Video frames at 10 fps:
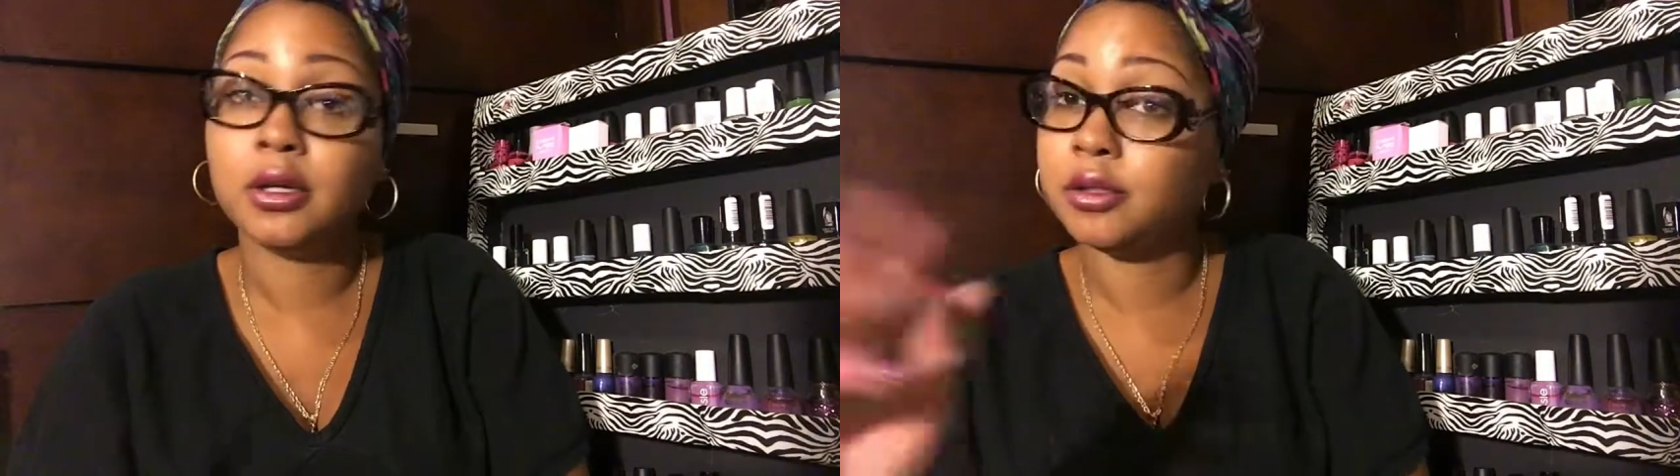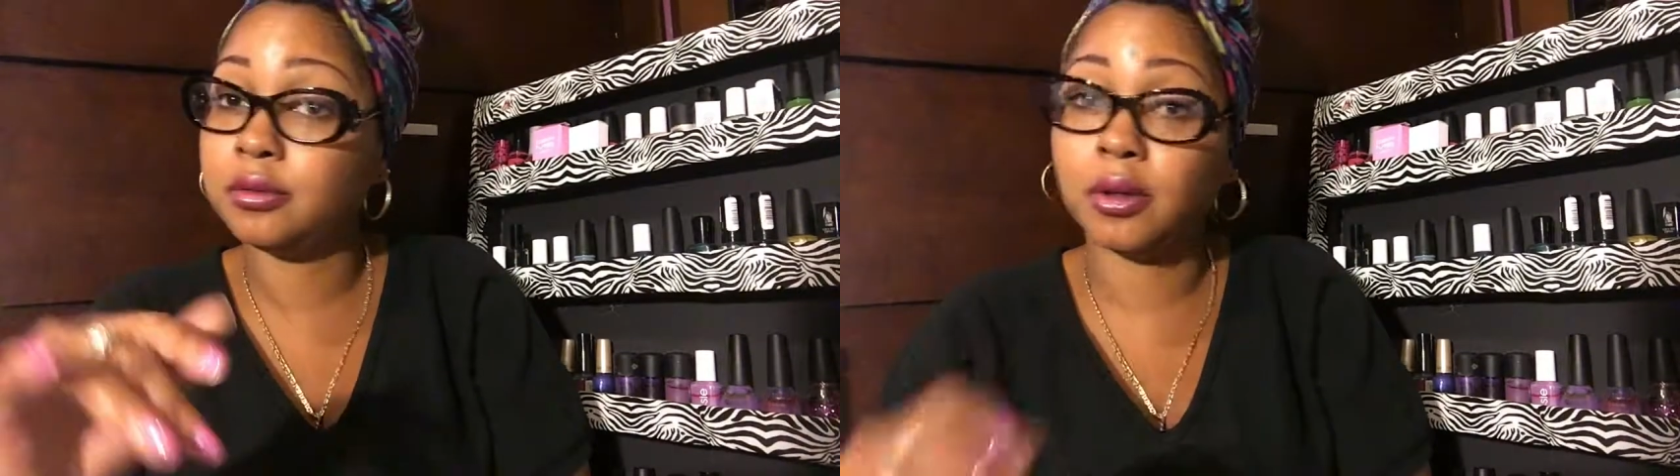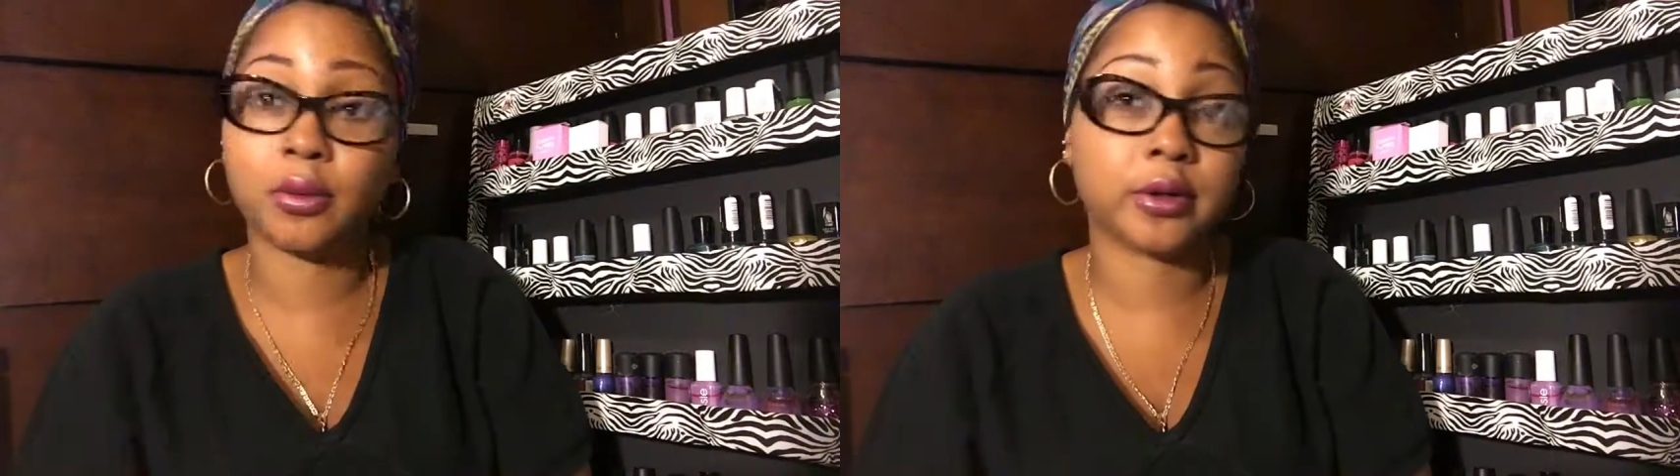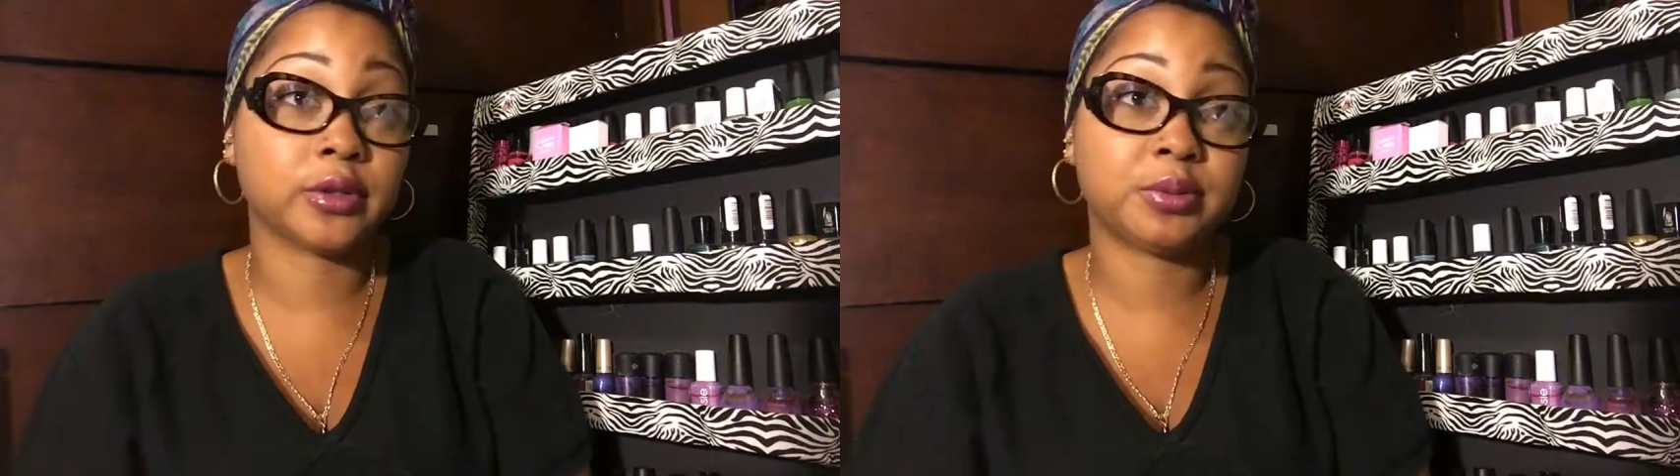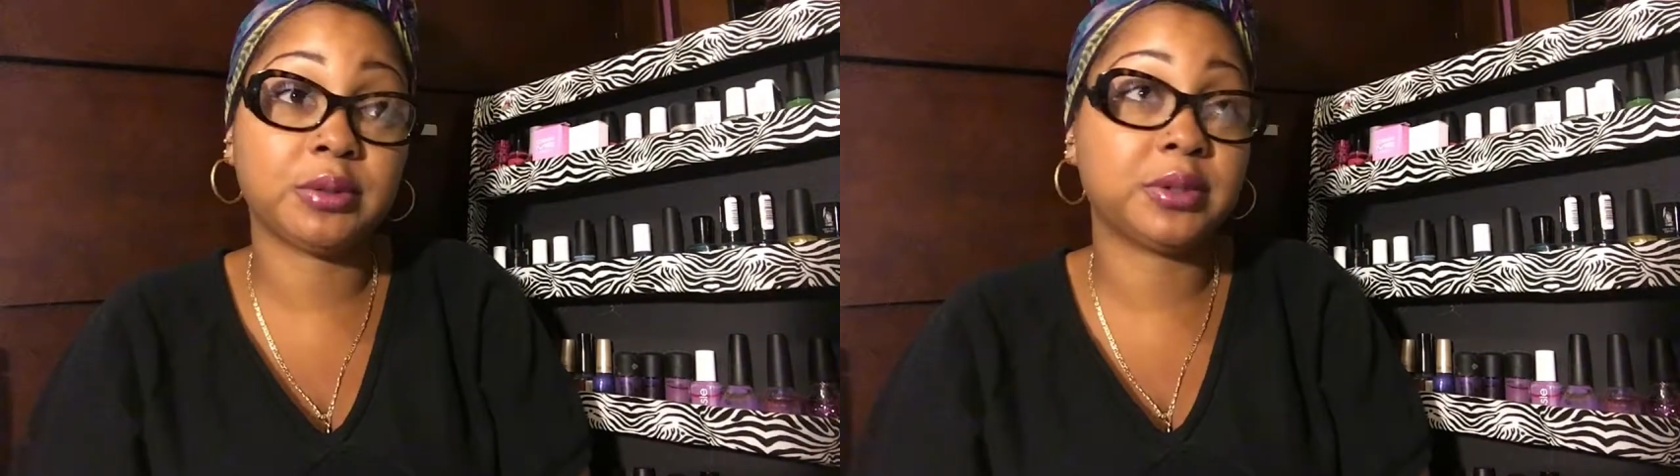You know, wear
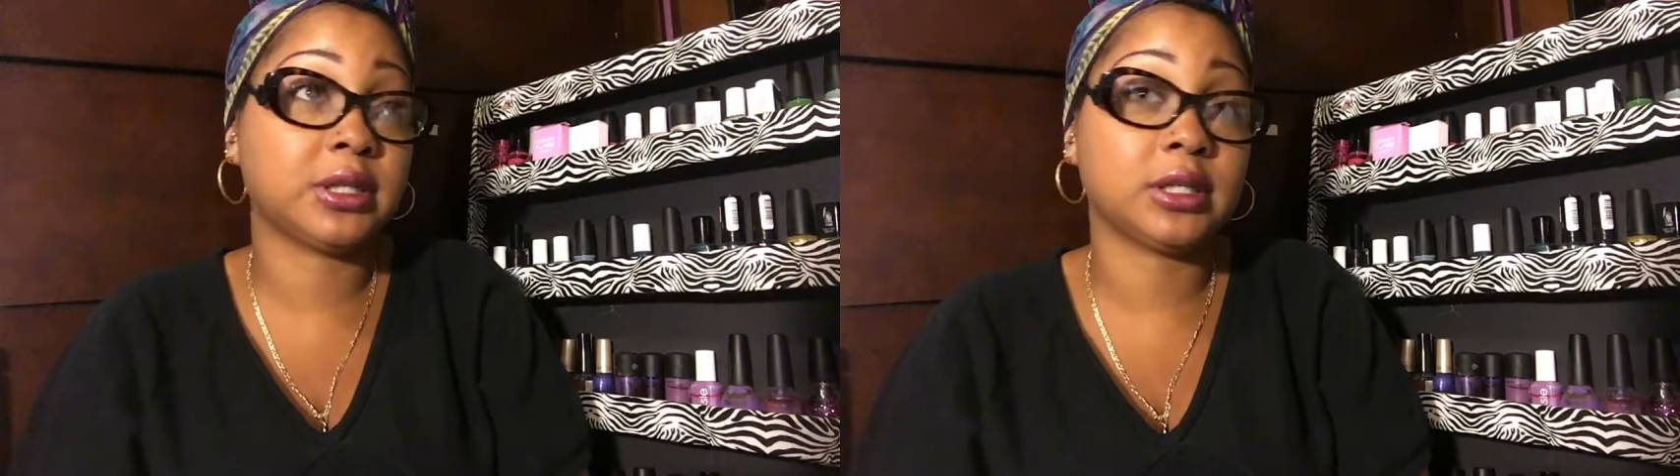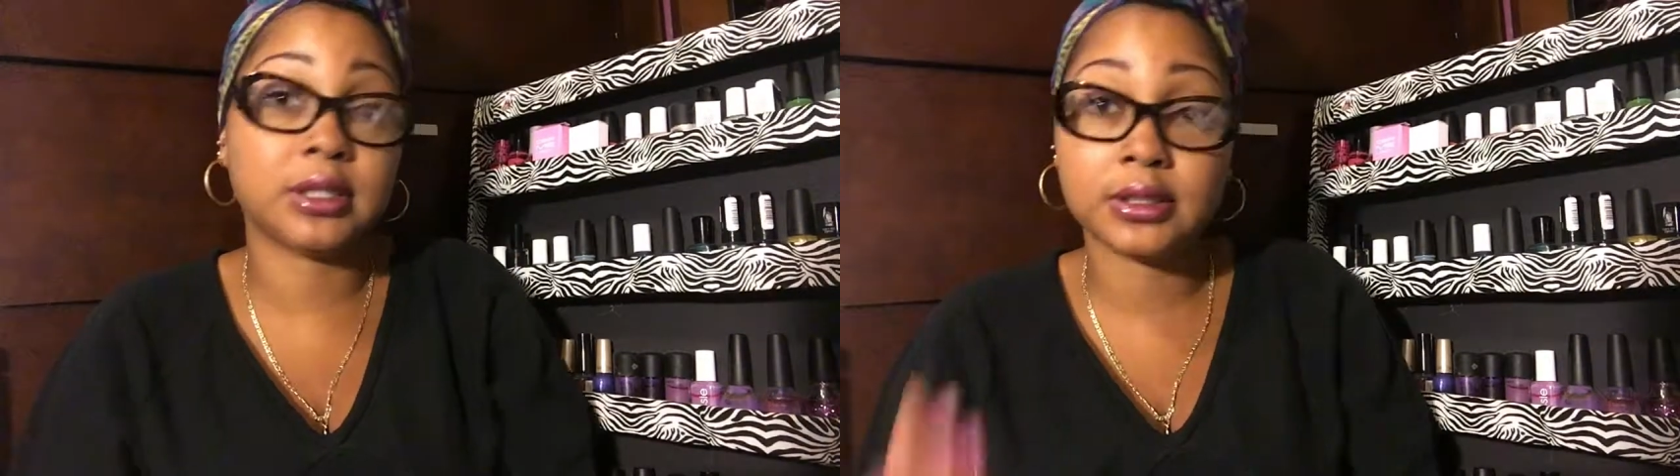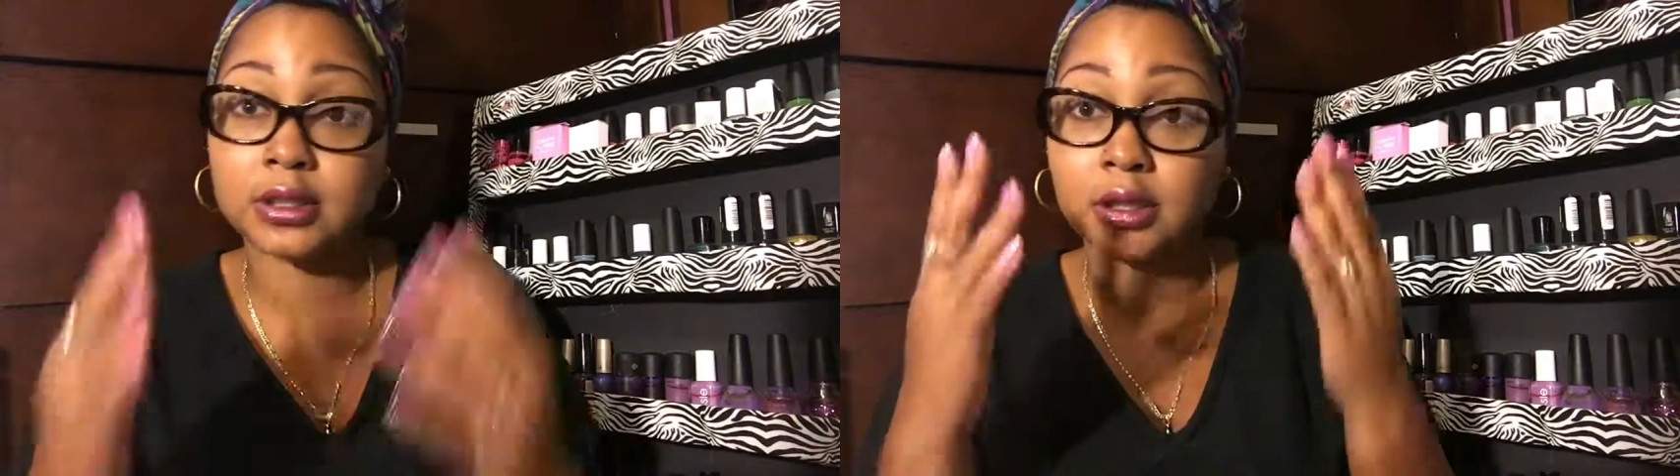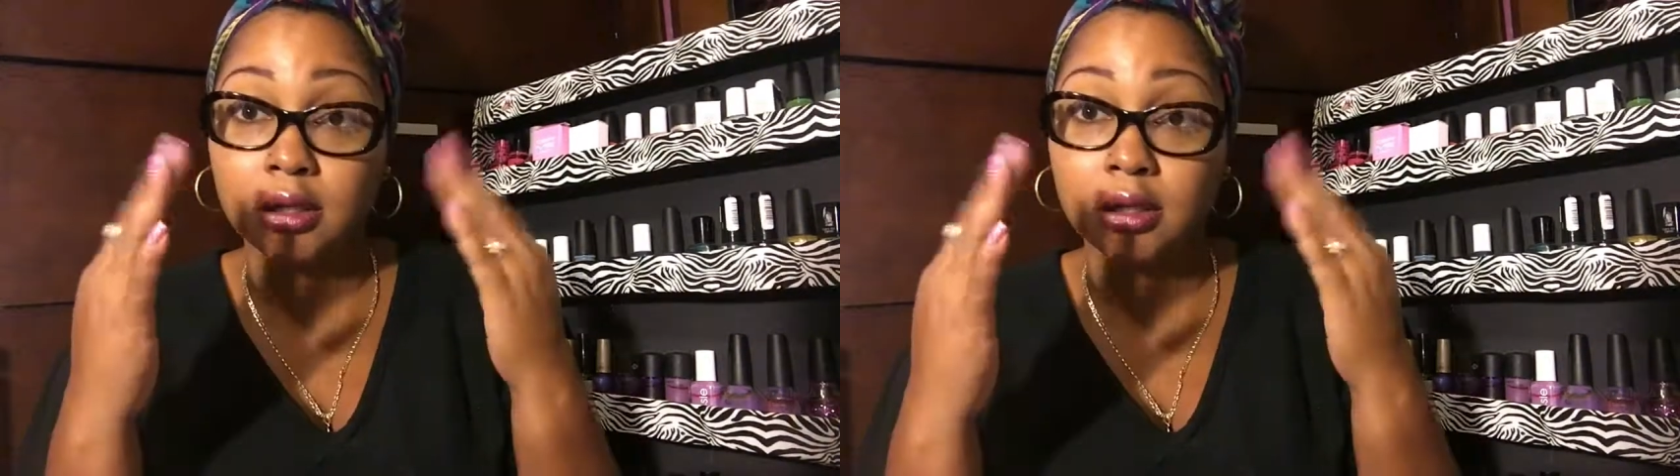those PPEs,